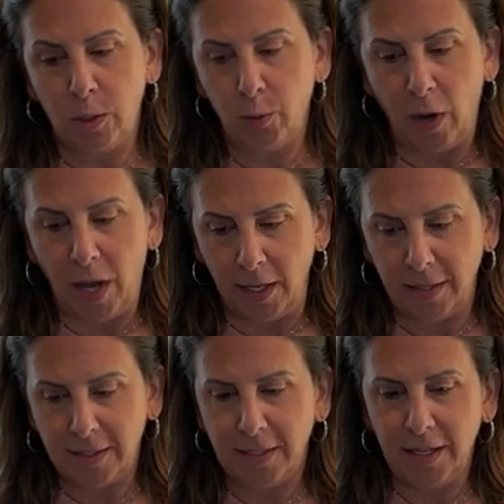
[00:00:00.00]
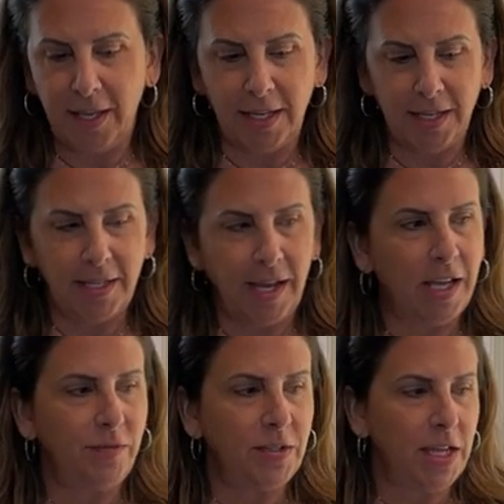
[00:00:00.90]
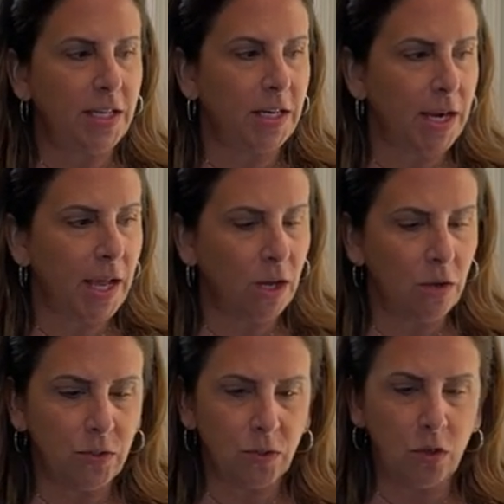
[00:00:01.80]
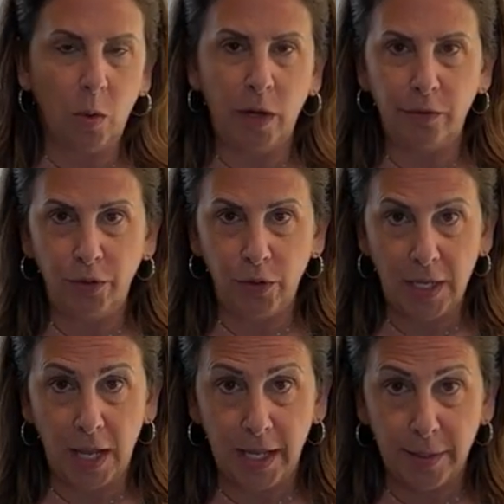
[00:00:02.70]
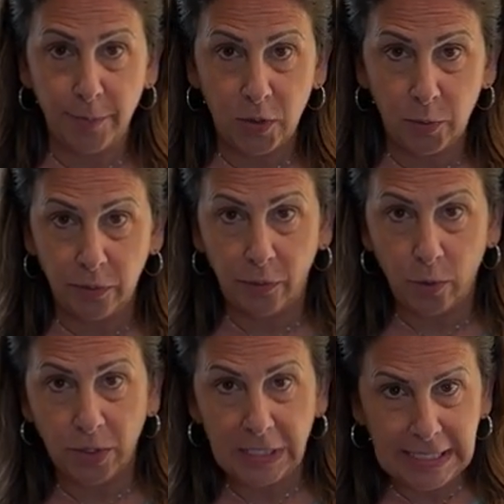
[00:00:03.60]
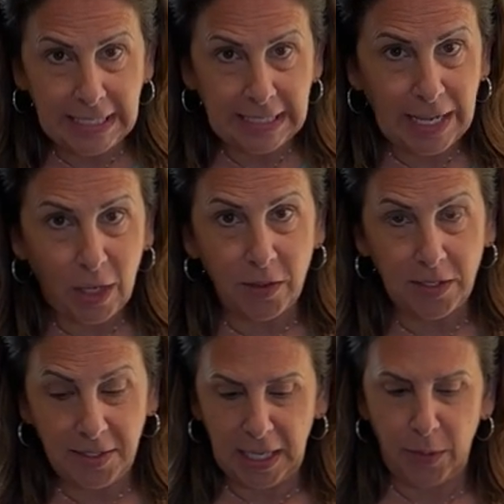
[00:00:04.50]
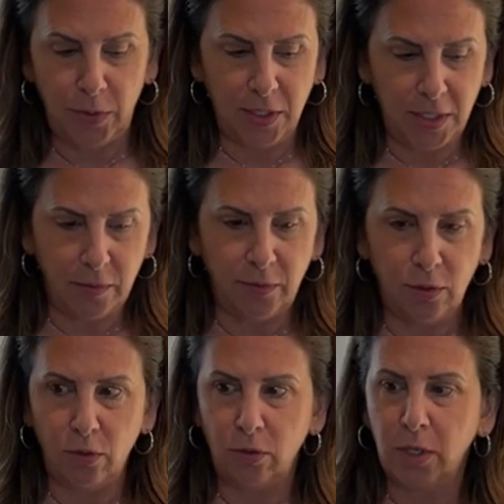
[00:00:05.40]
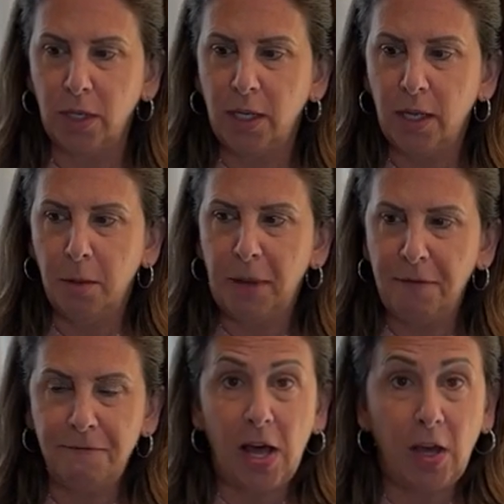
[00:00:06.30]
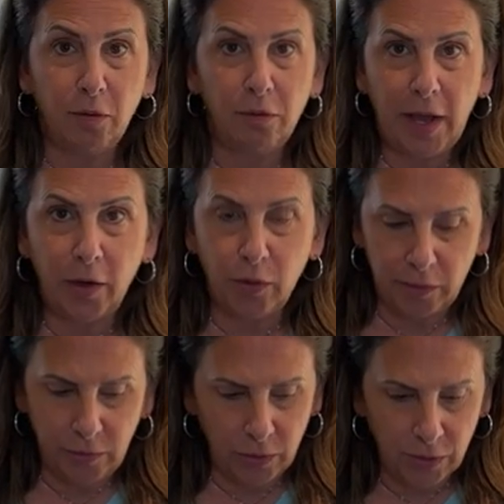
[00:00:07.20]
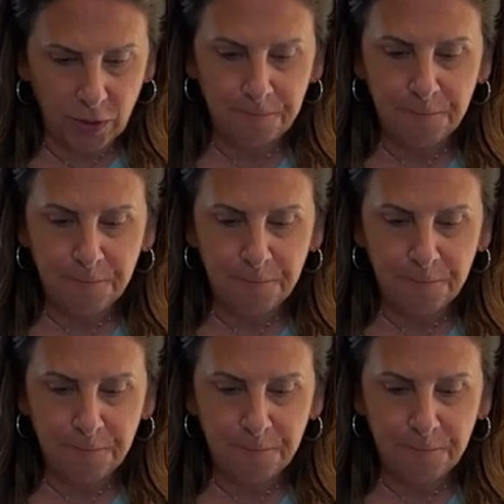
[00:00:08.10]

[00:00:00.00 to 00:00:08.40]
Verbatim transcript: this product, and I have taken it out quite a few times before sitting down at this table to give you my final, final reviews.